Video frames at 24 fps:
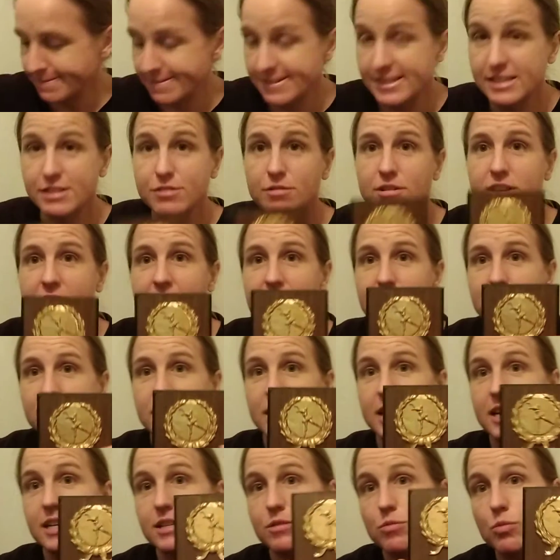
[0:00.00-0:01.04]
this one
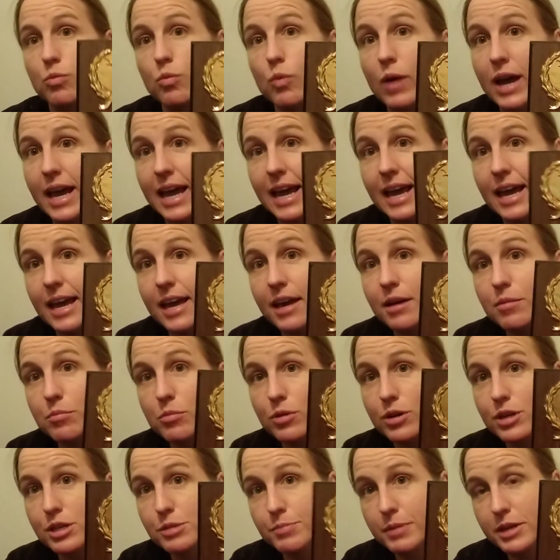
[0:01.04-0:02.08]
actually is way
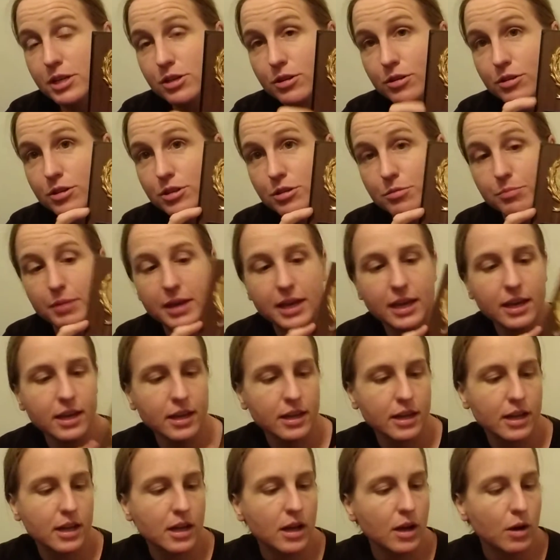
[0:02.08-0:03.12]
more special to me.
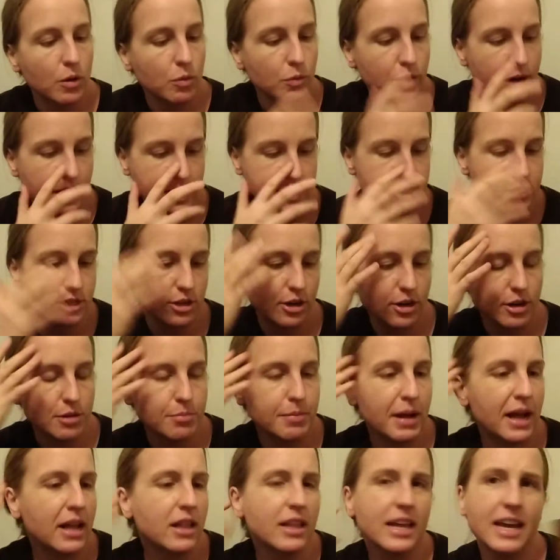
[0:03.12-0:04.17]
When I started
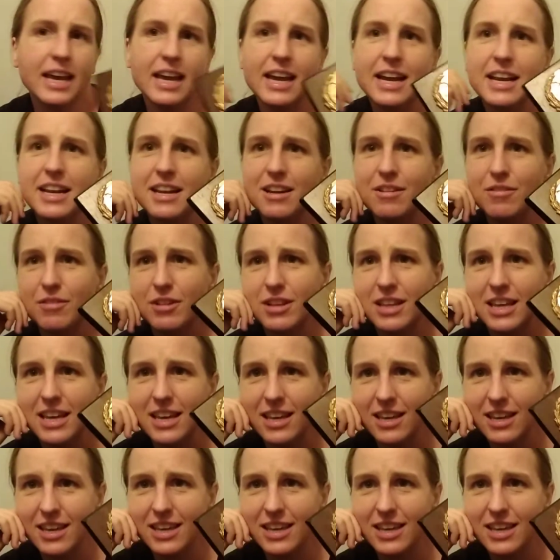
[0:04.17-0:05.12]
ballet, I didn't really